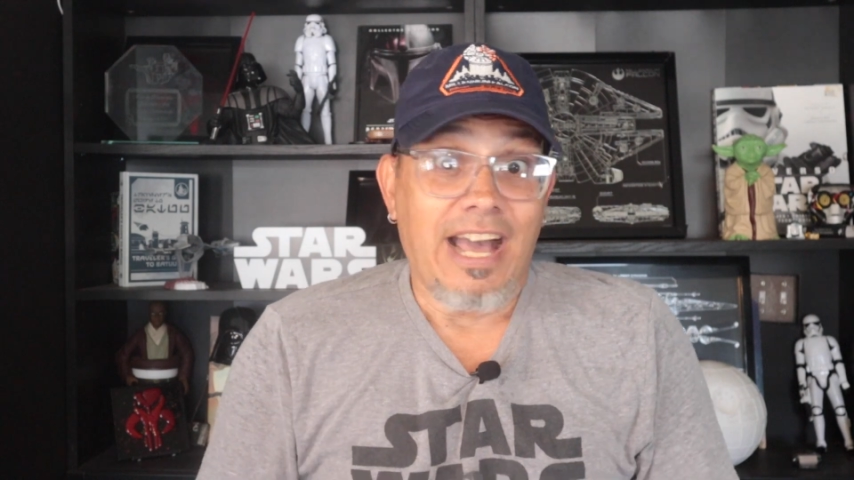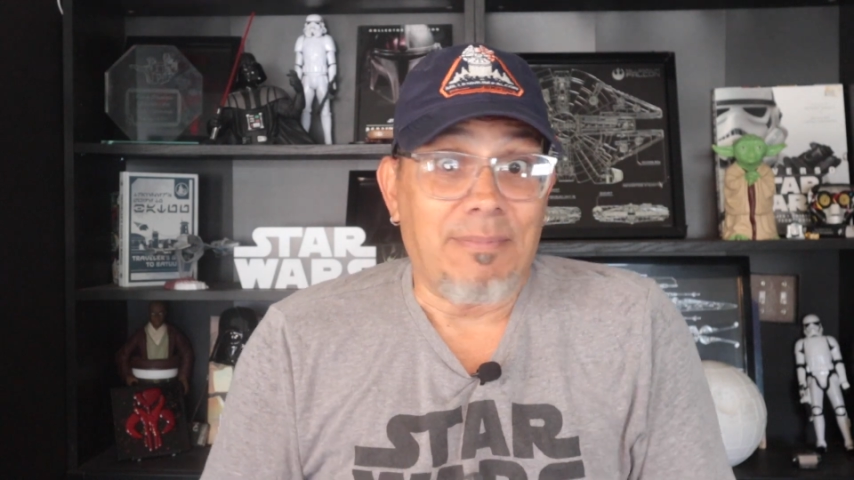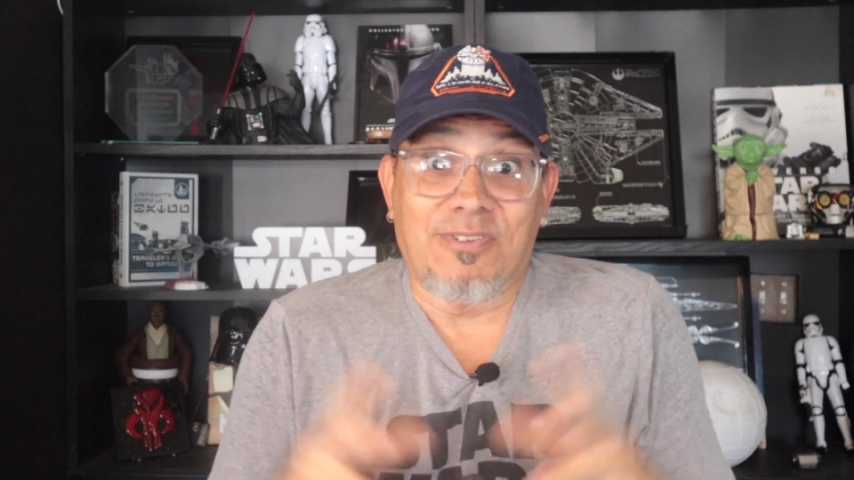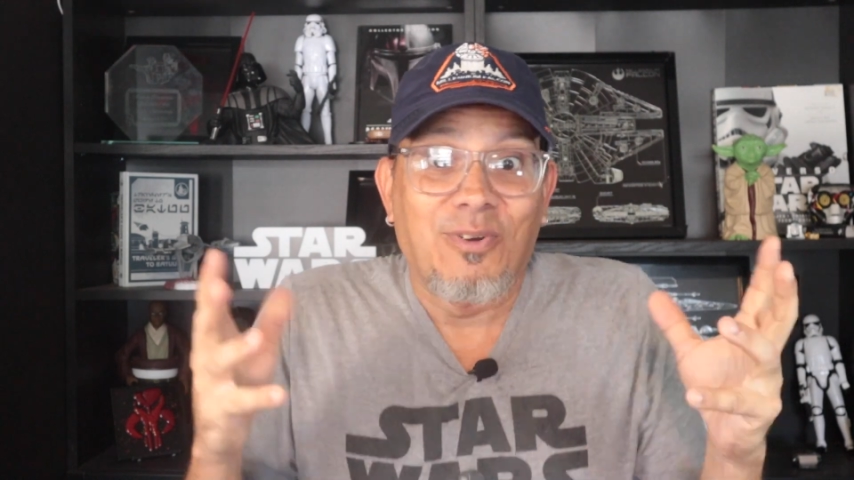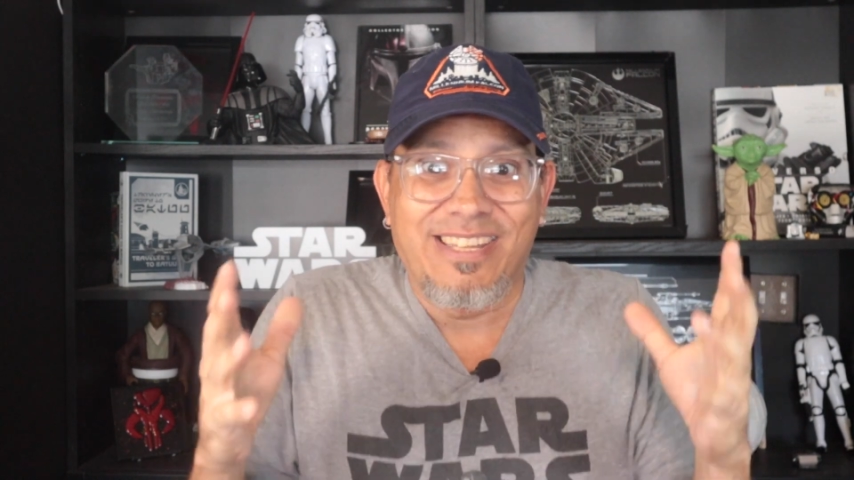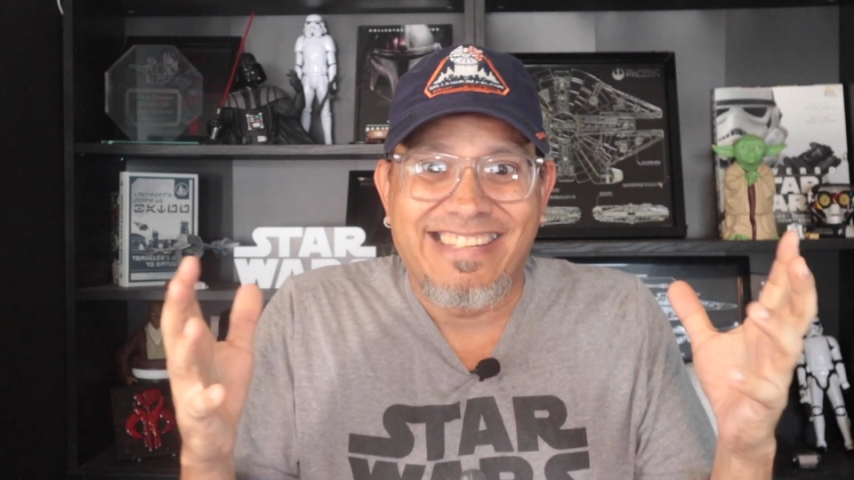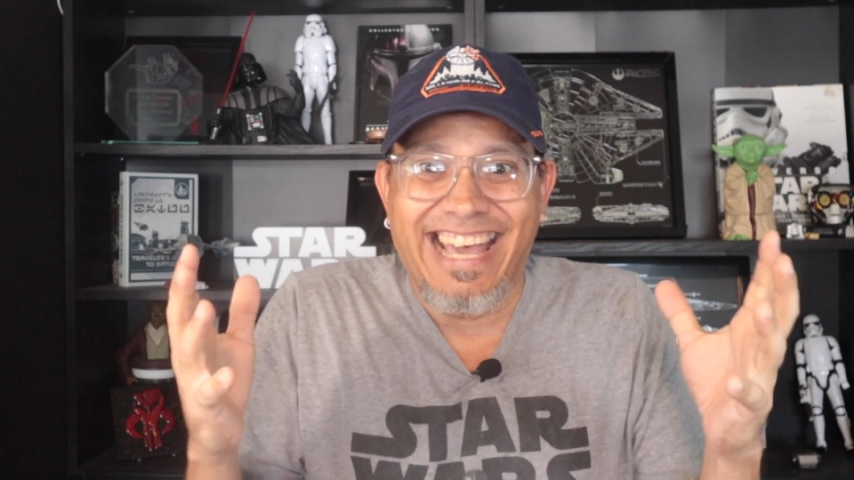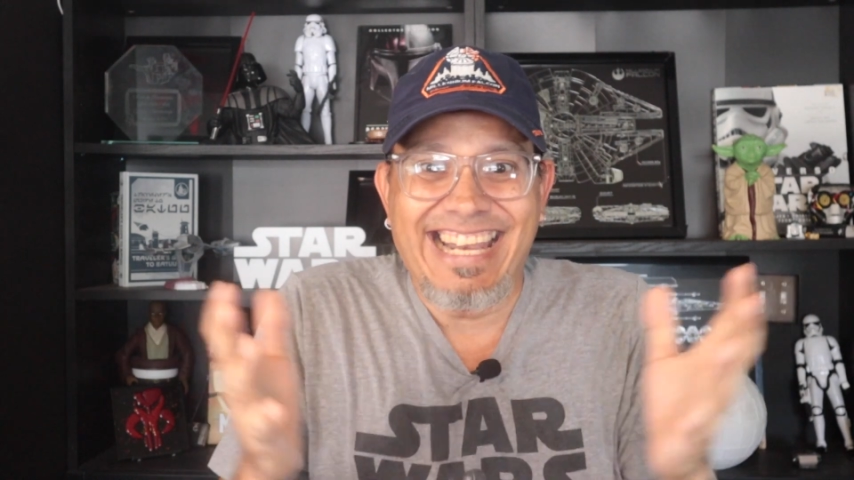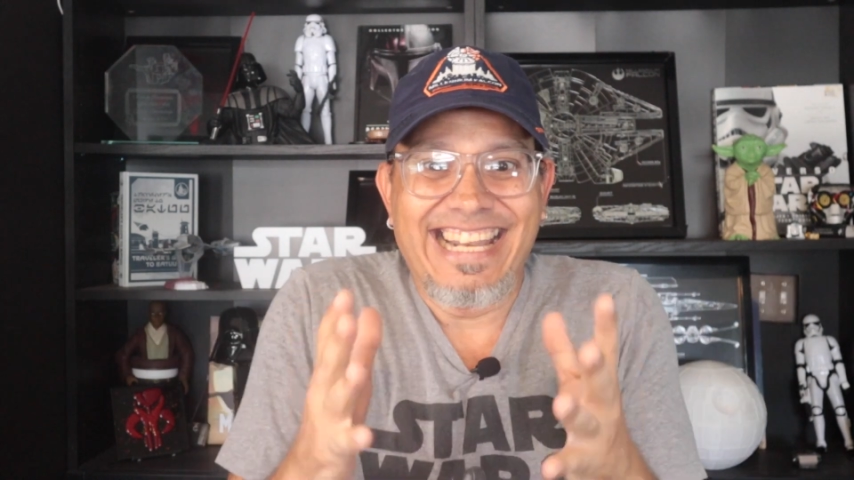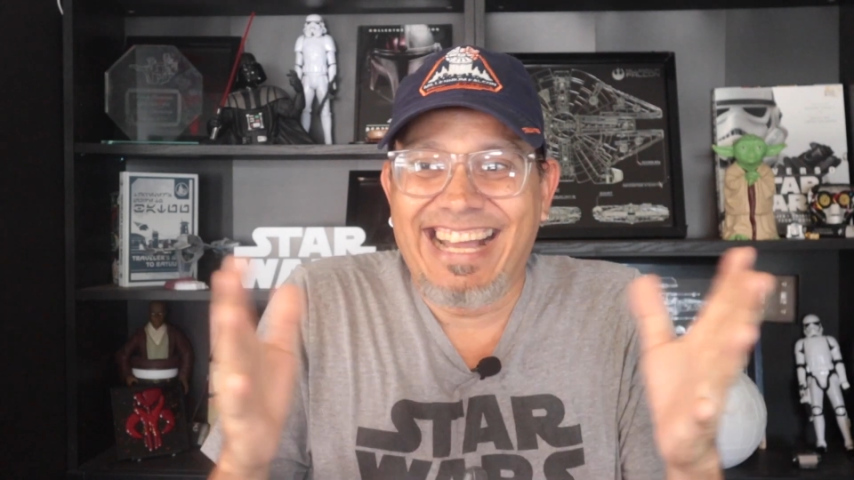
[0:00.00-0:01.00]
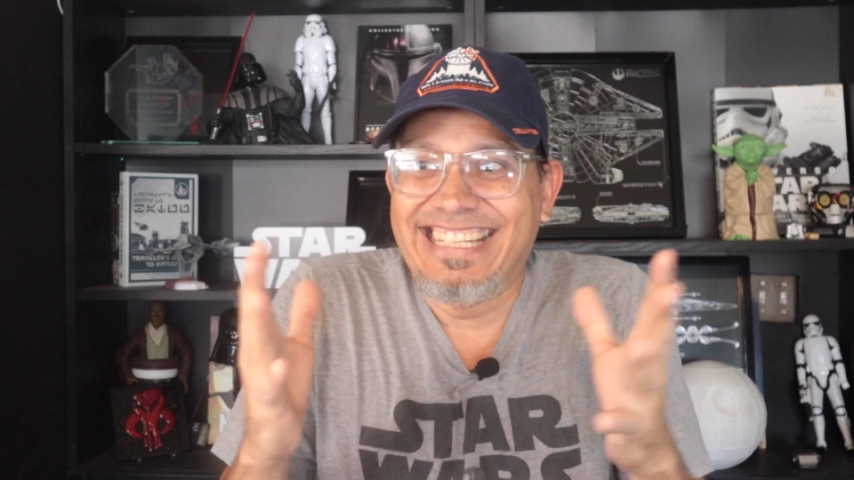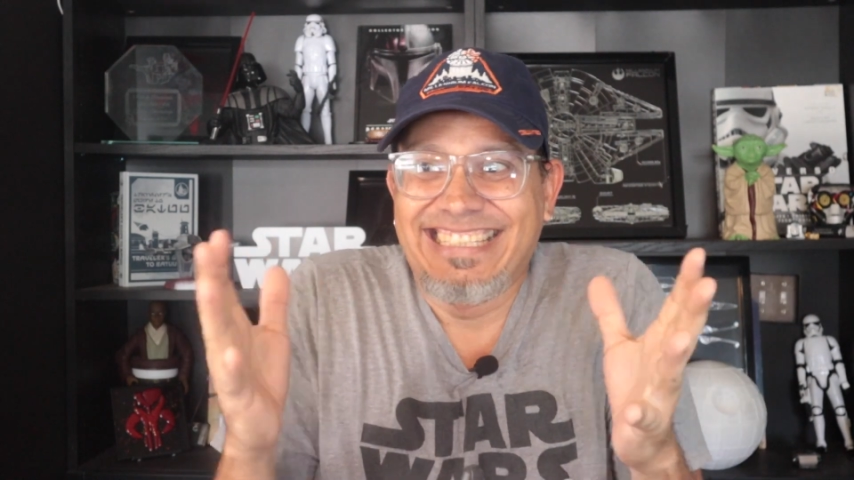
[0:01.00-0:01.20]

I'm so excited,